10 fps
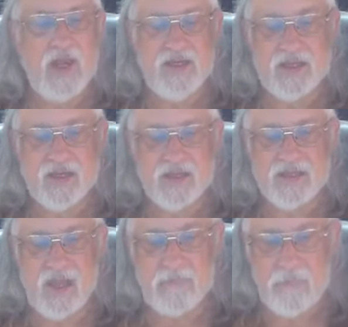and you can get
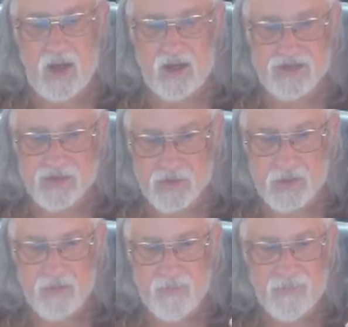that
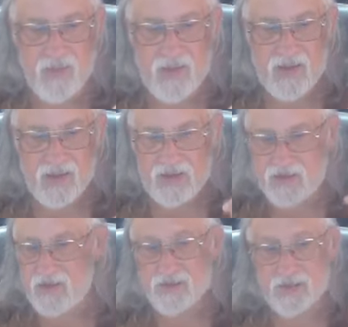module and
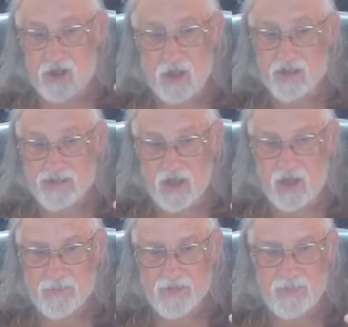I use it all the
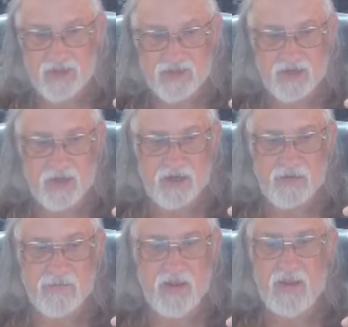time in my study
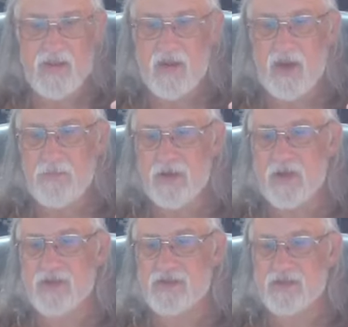uh,
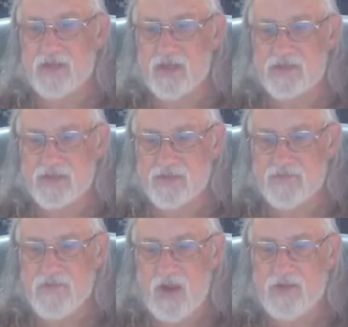because because it
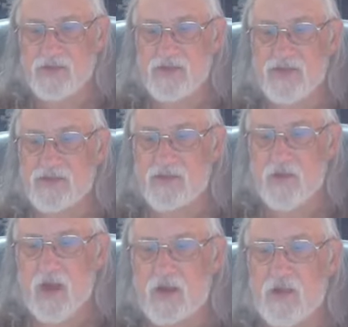defines things
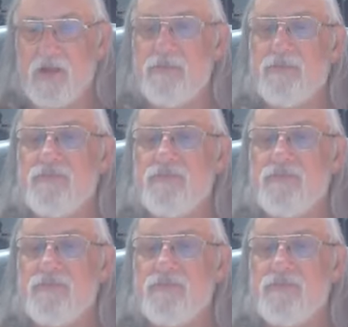correctly